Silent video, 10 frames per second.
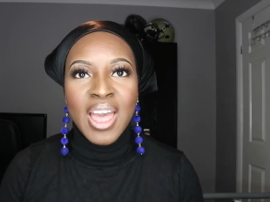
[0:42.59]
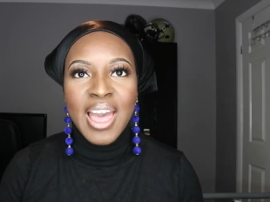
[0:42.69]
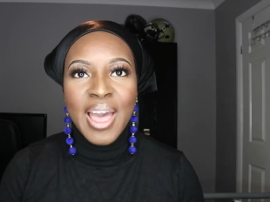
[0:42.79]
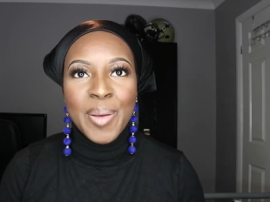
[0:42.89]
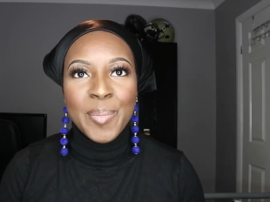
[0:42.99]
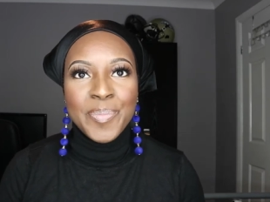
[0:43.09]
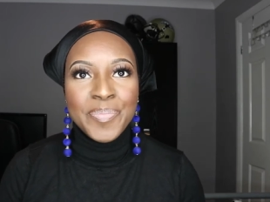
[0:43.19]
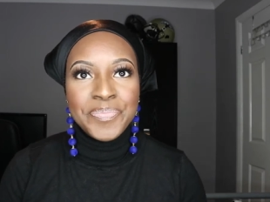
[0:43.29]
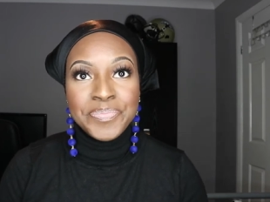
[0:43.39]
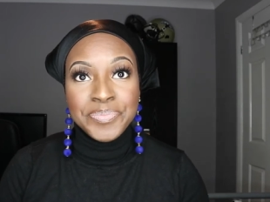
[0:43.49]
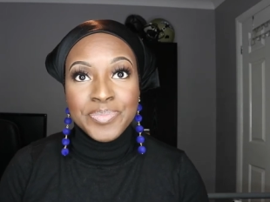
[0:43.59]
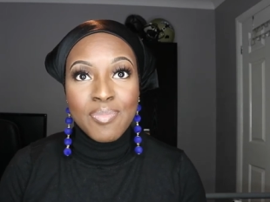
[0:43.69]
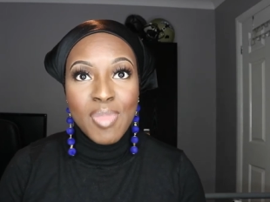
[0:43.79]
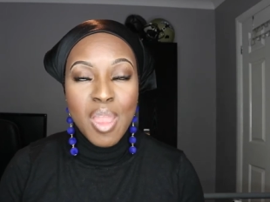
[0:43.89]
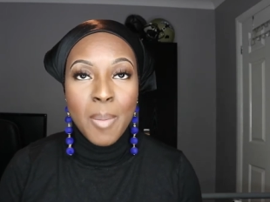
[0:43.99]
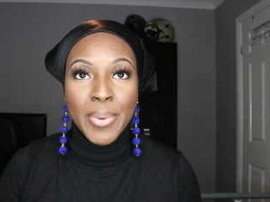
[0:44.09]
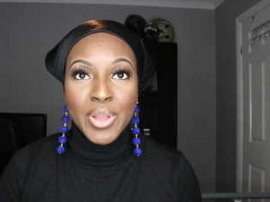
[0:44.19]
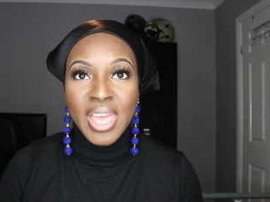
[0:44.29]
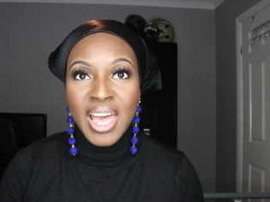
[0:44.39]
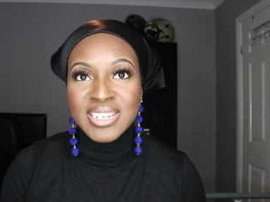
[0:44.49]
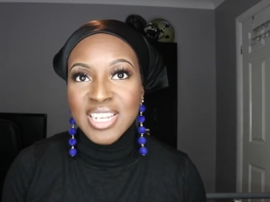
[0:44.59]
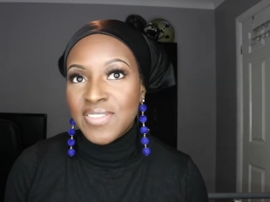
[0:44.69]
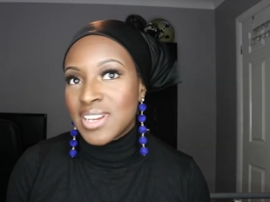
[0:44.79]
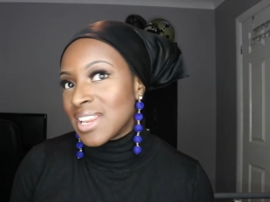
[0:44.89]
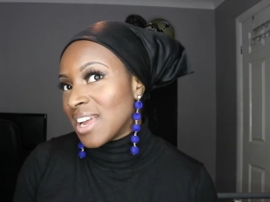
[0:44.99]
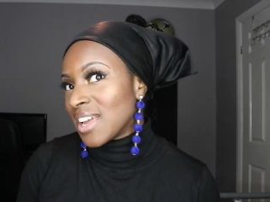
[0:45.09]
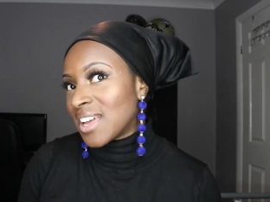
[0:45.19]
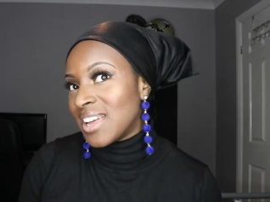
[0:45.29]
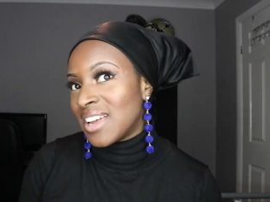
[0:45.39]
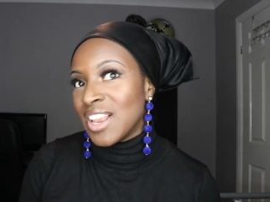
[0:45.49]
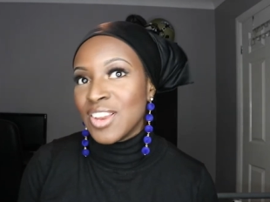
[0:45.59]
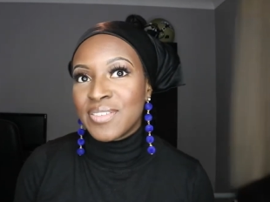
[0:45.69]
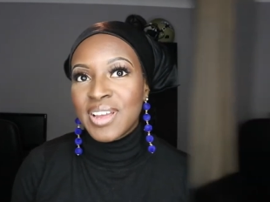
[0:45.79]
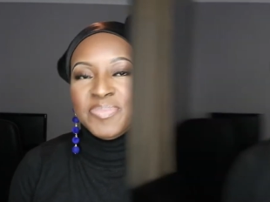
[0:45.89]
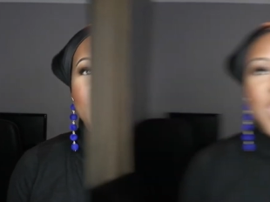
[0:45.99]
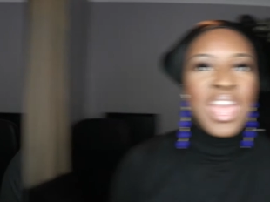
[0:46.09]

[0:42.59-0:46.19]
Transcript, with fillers: But yeah, definitely like love it.